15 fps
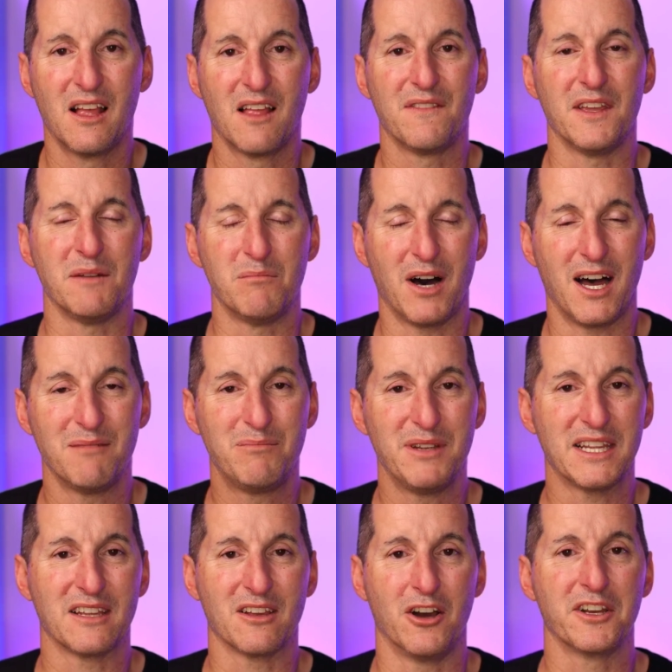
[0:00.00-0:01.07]
then bind
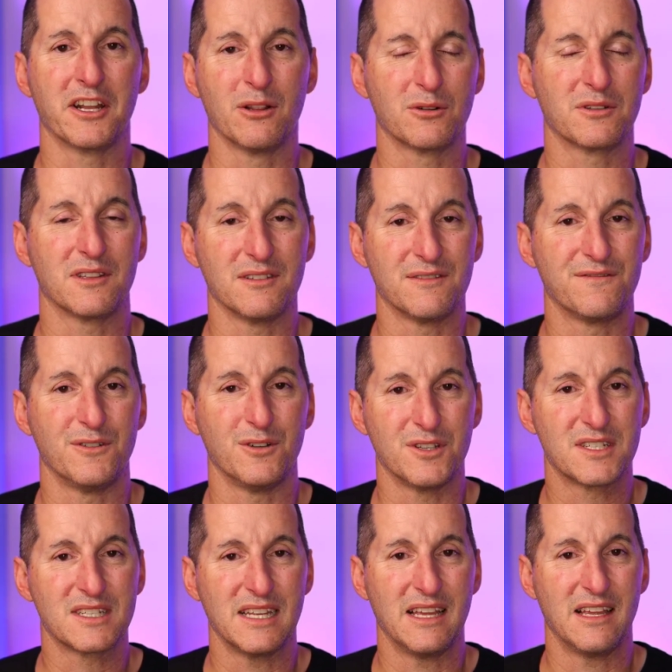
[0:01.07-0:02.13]
peaking only looked at the
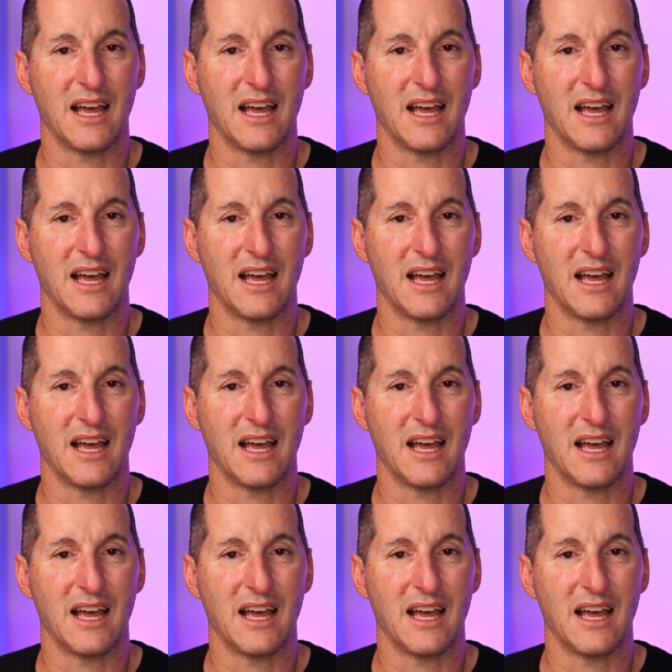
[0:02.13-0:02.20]
first